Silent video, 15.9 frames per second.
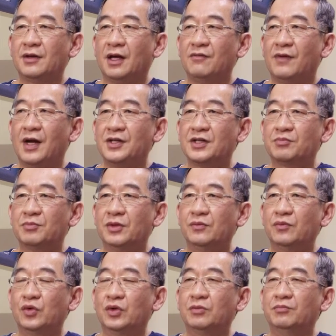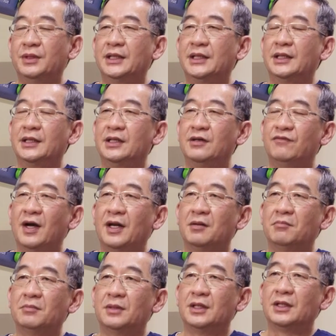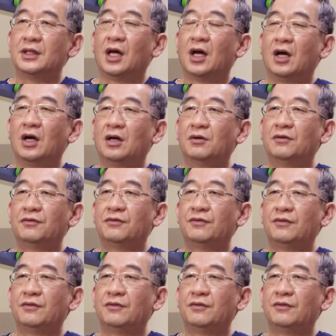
advancement will be the development of,